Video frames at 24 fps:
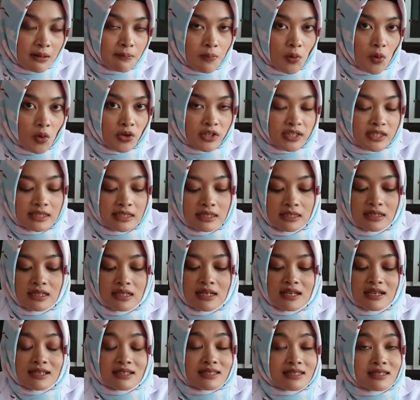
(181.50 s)
important.
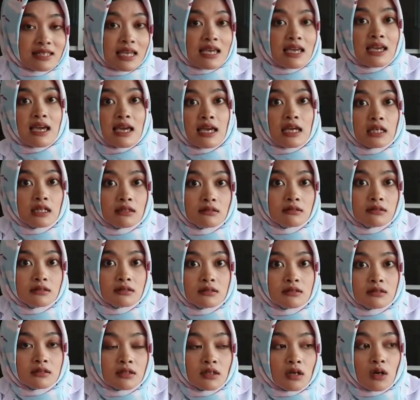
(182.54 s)
Seeing
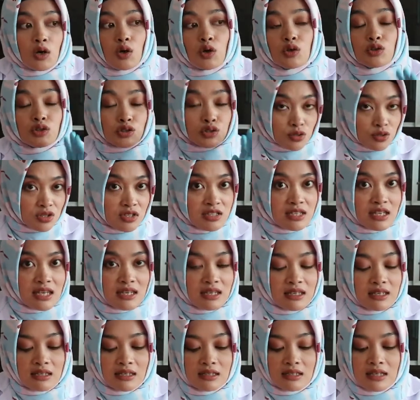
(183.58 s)
or to
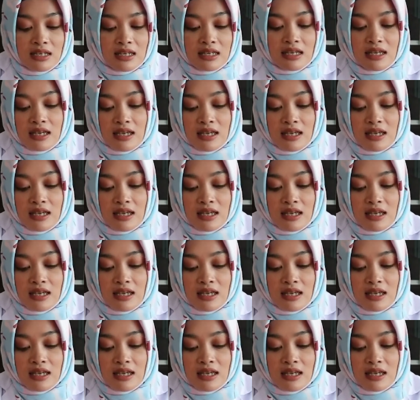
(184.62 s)
see